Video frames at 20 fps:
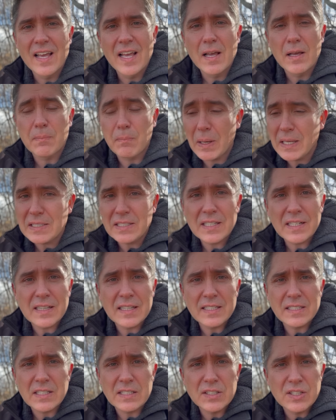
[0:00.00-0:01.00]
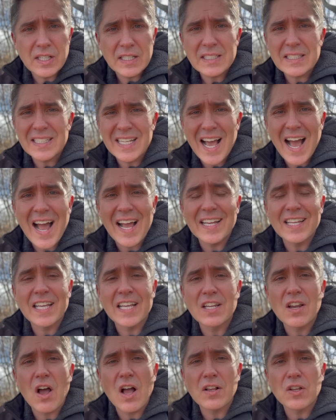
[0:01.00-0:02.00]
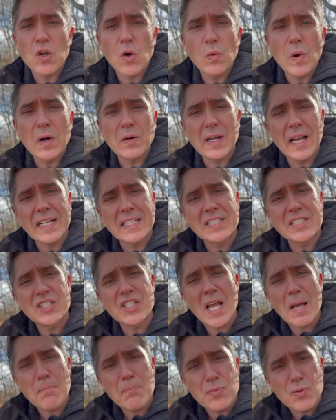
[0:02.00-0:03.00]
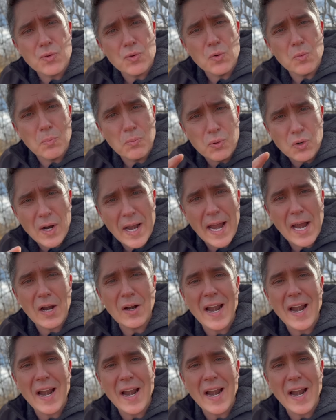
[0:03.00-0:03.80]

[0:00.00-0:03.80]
Basically, he says, this kind cannot go out except through prayer